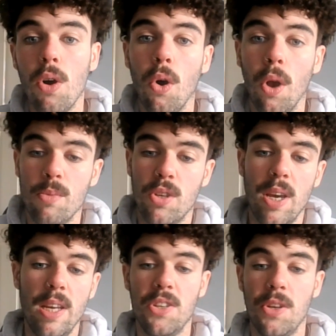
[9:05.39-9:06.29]
All I'm
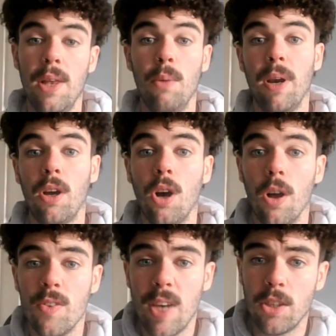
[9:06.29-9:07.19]
saying is a little bit of
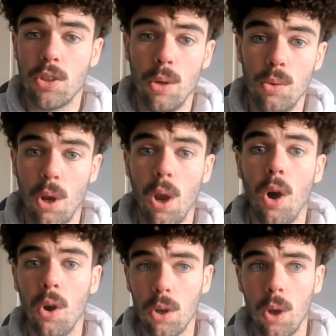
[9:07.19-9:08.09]
context goes a
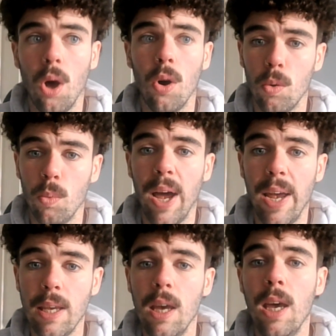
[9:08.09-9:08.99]
long, long
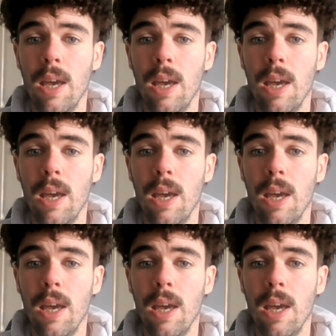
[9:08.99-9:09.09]
way.